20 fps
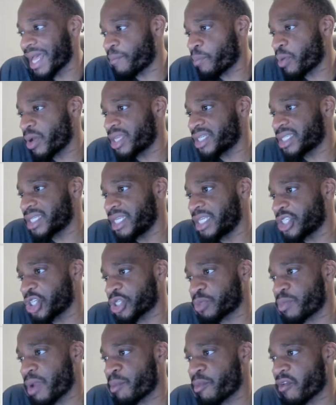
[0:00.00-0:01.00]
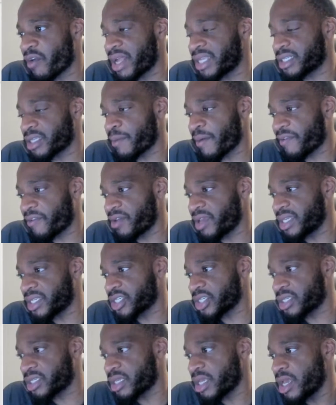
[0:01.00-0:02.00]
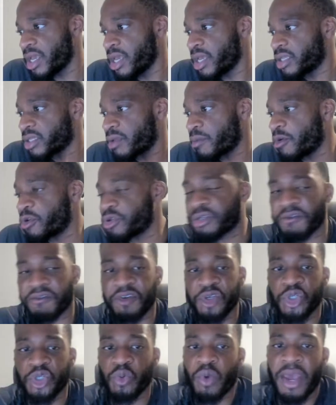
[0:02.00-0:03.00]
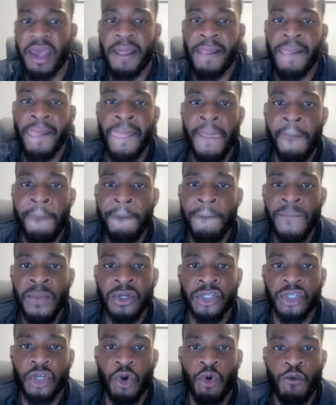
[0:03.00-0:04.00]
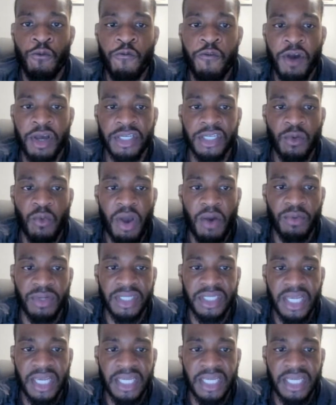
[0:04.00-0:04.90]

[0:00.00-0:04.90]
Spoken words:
I personally just memorize them. I think it's just the most efficient way. So firstly, what I would